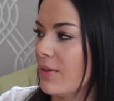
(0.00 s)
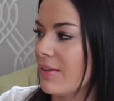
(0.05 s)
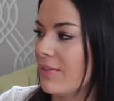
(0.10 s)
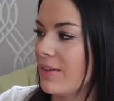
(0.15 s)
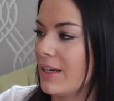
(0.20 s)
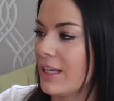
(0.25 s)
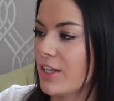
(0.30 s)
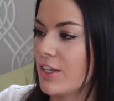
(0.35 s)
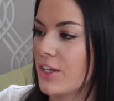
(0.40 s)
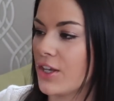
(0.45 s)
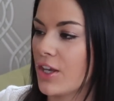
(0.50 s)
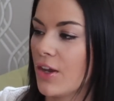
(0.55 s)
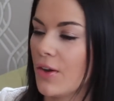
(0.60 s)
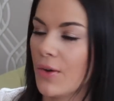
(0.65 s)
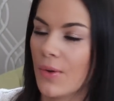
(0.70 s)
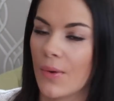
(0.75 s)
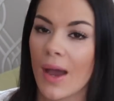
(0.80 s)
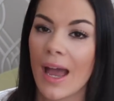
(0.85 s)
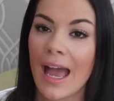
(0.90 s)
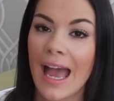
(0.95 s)
They're really
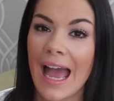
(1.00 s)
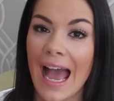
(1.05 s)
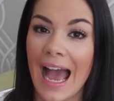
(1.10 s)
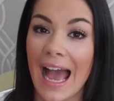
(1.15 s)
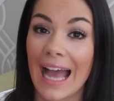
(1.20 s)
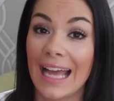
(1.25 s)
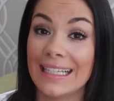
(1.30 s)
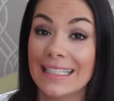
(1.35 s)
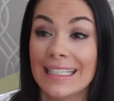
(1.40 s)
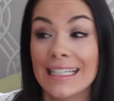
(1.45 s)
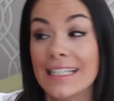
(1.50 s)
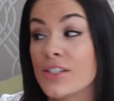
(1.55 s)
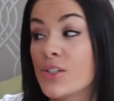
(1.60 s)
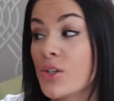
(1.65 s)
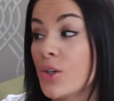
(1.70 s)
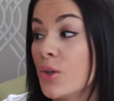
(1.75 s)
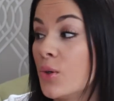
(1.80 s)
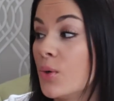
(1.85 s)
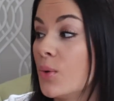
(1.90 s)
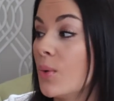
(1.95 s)
cute and
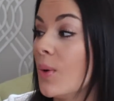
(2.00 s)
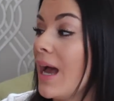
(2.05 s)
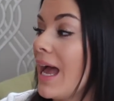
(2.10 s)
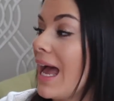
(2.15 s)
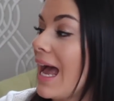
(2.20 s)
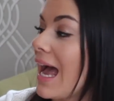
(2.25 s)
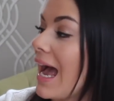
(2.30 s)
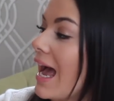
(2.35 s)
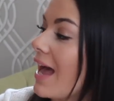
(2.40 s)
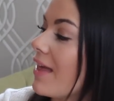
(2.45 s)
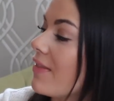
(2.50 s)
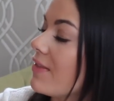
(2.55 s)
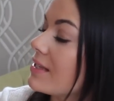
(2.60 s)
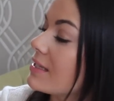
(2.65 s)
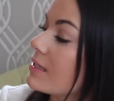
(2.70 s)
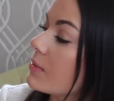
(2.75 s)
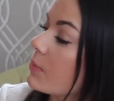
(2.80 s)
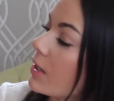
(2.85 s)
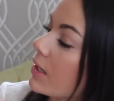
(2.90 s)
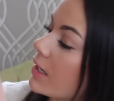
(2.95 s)
little, and
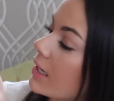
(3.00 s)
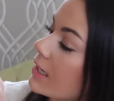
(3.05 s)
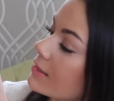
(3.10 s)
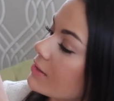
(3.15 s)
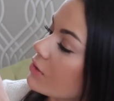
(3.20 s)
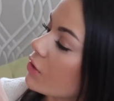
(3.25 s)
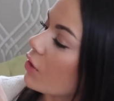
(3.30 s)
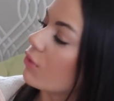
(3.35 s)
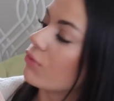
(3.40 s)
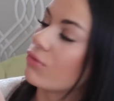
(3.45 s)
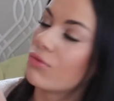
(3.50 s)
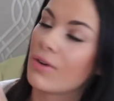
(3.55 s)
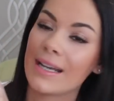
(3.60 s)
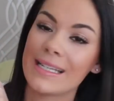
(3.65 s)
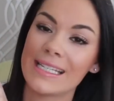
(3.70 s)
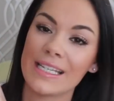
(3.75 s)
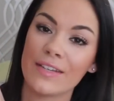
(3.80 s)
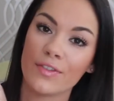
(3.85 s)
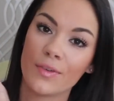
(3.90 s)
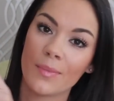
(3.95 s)
this one has got
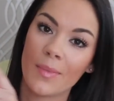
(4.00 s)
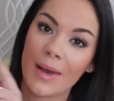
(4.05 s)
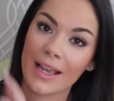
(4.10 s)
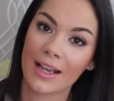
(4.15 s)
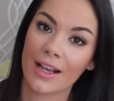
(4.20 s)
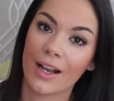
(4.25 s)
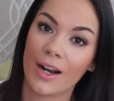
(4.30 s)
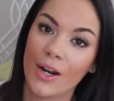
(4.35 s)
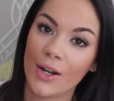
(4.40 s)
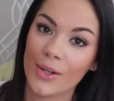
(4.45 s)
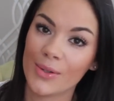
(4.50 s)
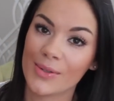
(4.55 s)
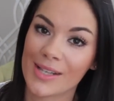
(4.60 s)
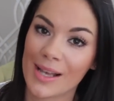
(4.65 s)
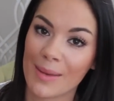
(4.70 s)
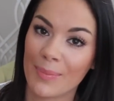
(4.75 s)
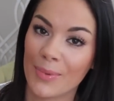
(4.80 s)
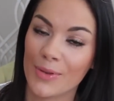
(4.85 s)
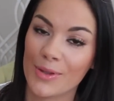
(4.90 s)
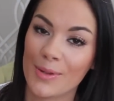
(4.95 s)
ready for my
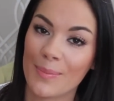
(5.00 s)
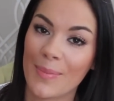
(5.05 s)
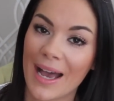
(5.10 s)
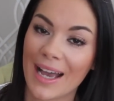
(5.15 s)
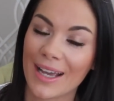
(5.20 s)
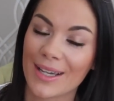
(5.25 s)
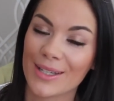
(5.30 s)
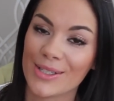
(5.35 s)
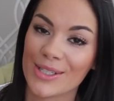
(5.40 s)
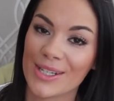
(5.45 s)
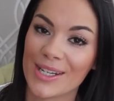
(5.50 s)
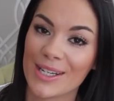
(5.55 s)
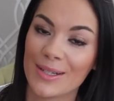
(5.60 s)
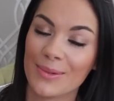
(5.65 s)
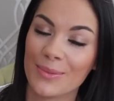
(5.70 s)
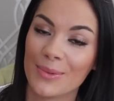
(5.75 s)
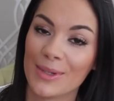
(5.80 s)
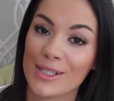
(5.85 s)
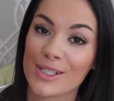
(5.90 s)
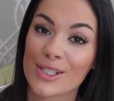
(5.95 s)
close-up on the
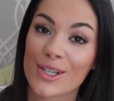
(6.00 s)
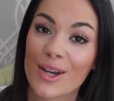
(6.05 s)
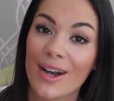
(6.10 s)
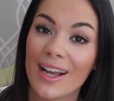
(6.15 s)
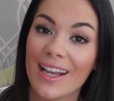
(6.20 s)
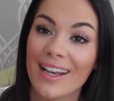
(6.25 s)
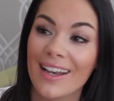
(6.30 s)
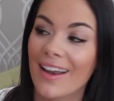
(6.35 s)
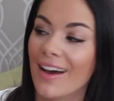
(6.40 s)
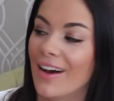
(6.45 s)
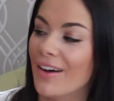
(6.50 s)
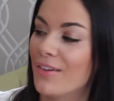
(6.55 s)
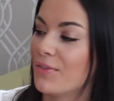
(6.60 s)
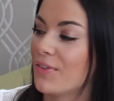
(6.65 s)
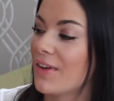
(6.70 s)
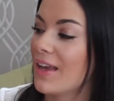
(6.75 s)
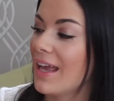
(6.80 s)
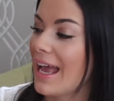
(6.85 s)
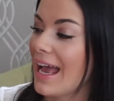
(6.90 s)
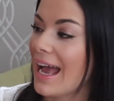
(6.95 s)
packaging, which I
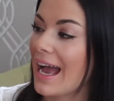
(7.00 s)
love.